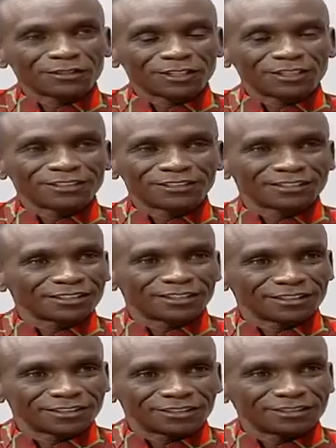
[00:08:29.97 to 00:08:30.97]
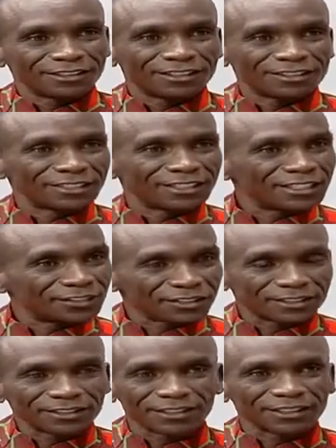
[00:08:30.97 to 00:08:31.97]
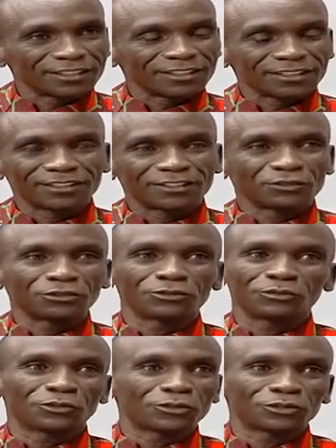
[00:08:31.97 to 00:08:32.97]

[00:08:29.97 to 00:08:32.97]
actually is it's interesting. It's good